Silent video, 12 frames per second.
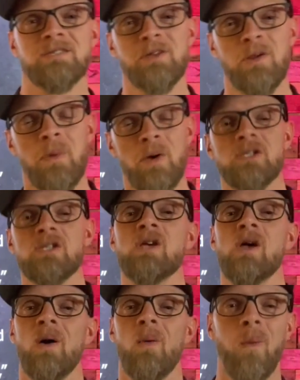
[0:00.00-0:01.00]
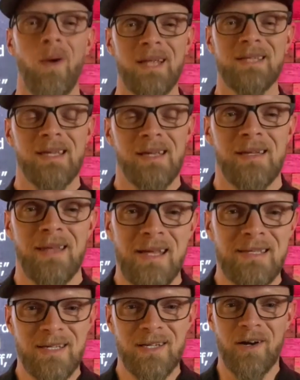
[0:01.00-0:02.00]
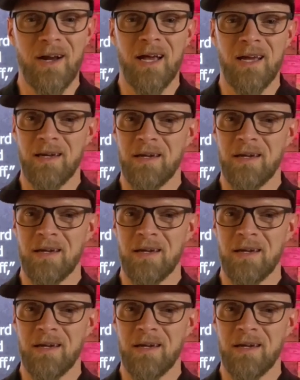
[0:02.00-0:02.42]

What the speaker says: so Moses, what is it that's in your hand?